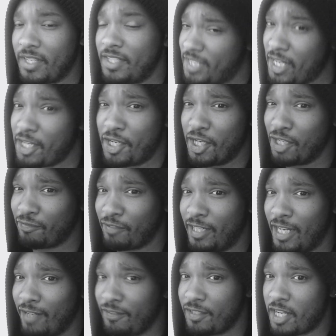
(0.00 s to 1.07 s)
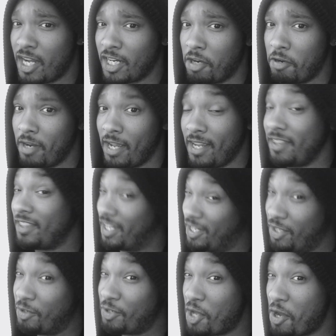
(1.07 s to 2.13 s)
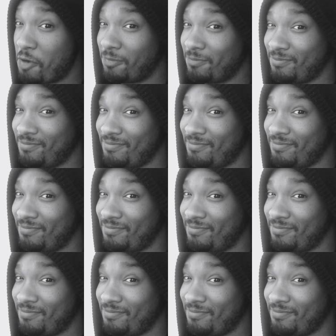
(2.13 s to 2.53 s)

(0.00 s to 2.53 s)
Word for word: take your girlfriend out for taco night, then you'll know.